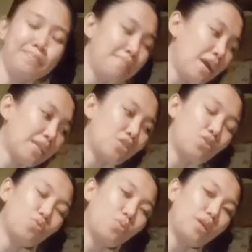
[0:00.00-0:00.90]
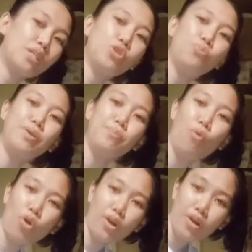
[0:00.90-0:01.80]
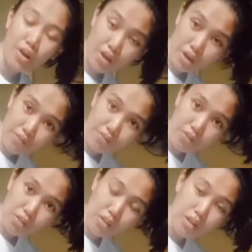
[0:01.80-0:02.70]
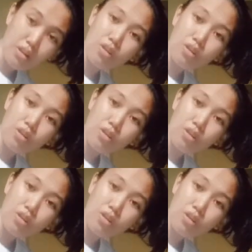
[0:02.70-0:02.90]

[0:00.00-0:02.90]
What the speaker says: mat, we need to be more careful.